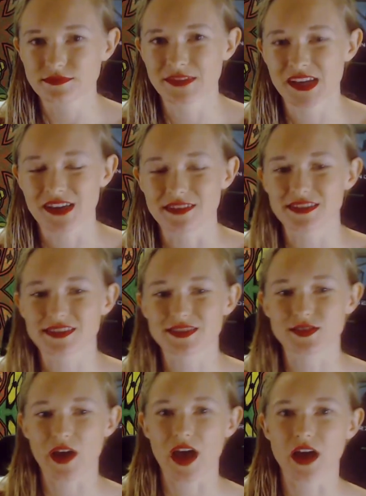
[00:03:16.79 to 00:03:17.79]
And this is
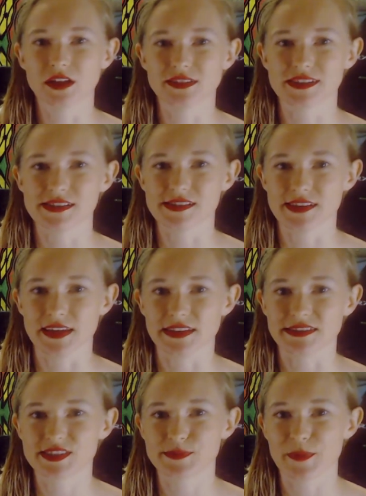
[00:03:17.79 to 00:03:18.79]
your elders
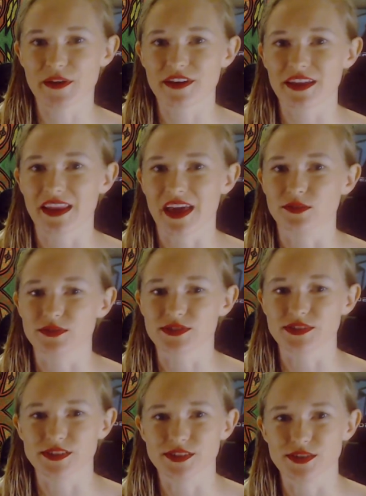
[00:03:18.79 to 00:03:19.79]
in spirit and also
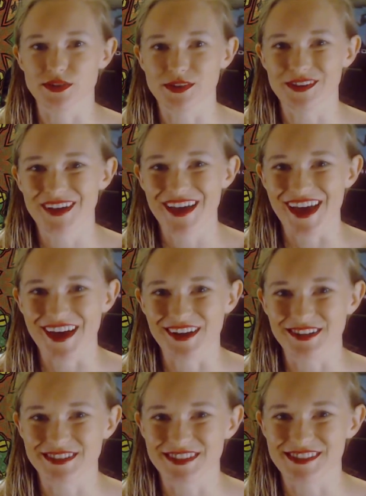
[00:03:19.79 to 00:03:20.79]
your
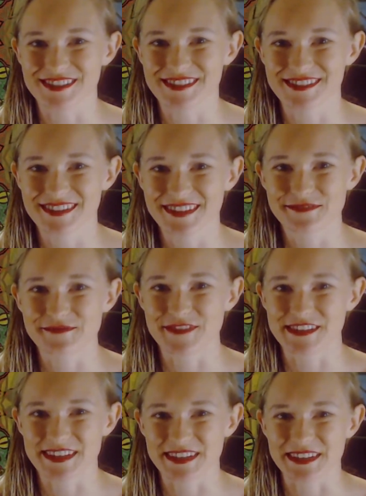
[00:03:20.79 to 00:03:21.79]
elders
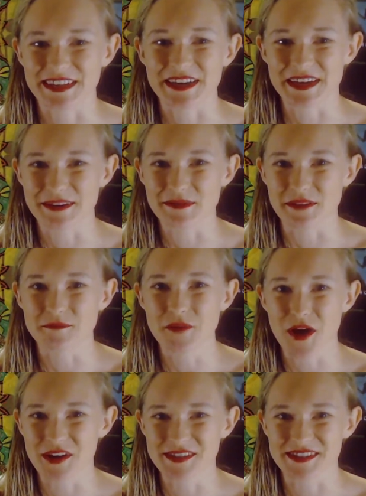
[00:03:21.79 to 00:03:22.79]
physically in
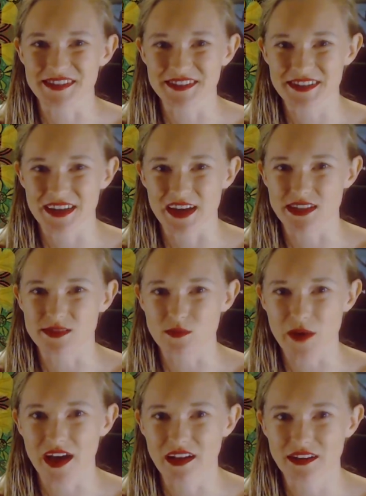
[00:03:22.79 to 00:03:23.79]
person as
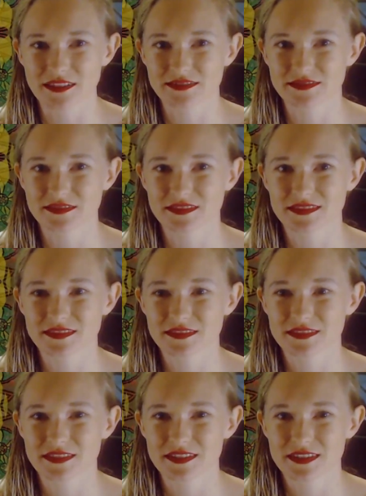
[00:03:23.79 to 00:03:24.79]
well.
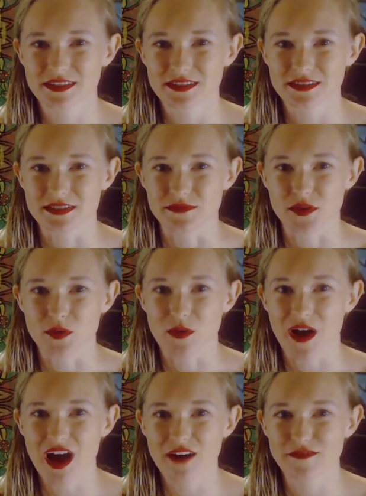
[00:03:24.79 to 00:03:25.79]
So if you
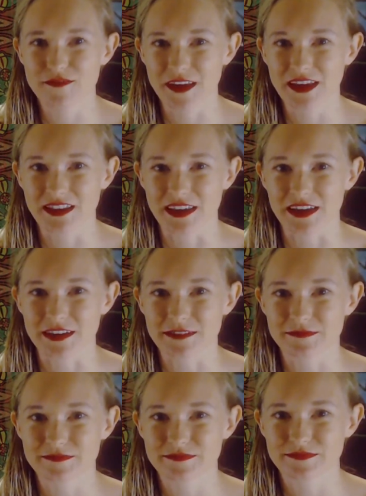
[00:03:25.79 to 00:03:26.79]
are feeling
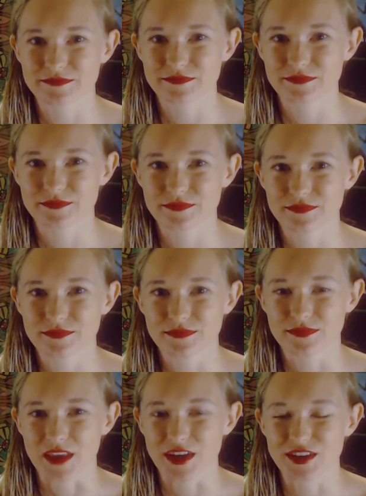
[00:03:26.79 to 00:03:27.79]

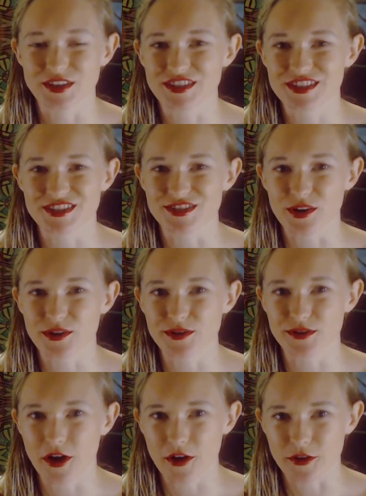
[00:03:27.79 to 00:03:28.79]
like you just don't
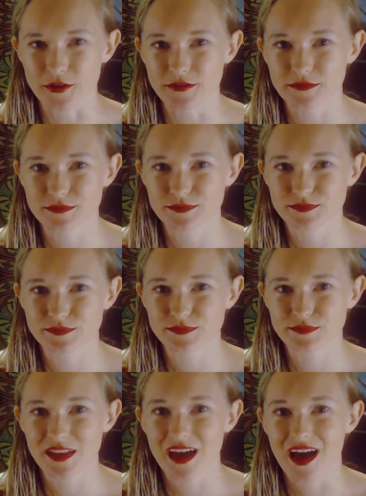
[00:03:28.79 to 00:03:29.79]
know,
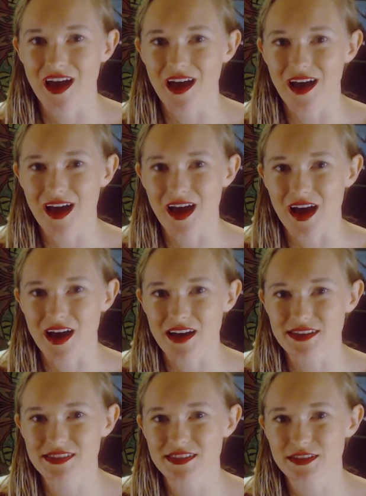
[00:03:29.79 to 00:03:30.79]

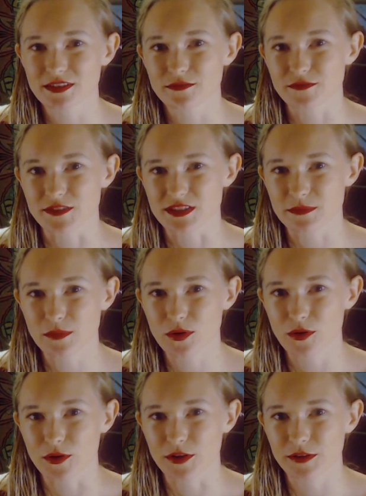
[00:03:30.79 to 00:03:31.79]
ask for support.